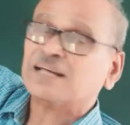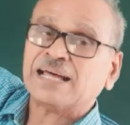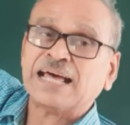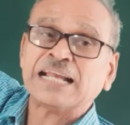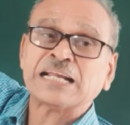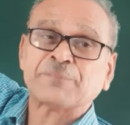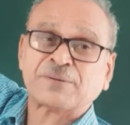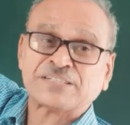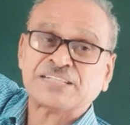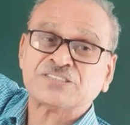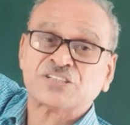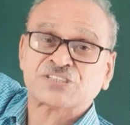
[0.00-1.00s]
L
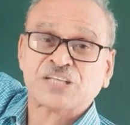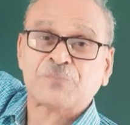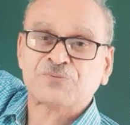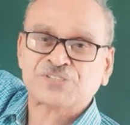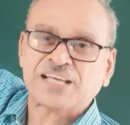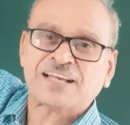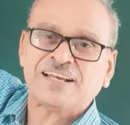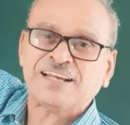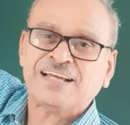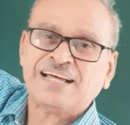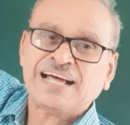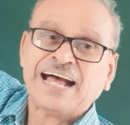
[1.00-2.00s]
represents subshell
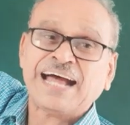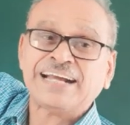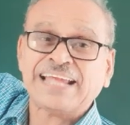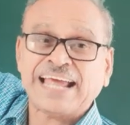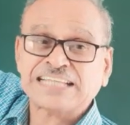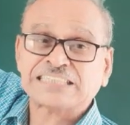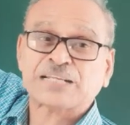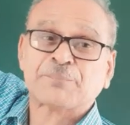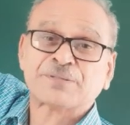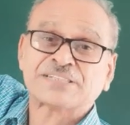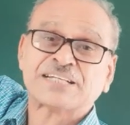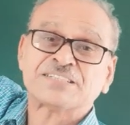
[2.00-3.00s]
and x
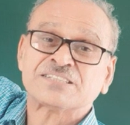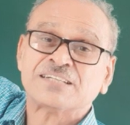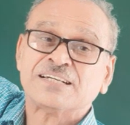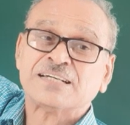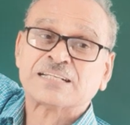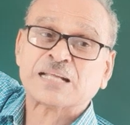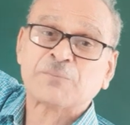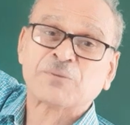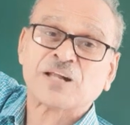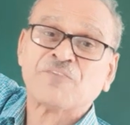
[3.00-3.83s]
represents number of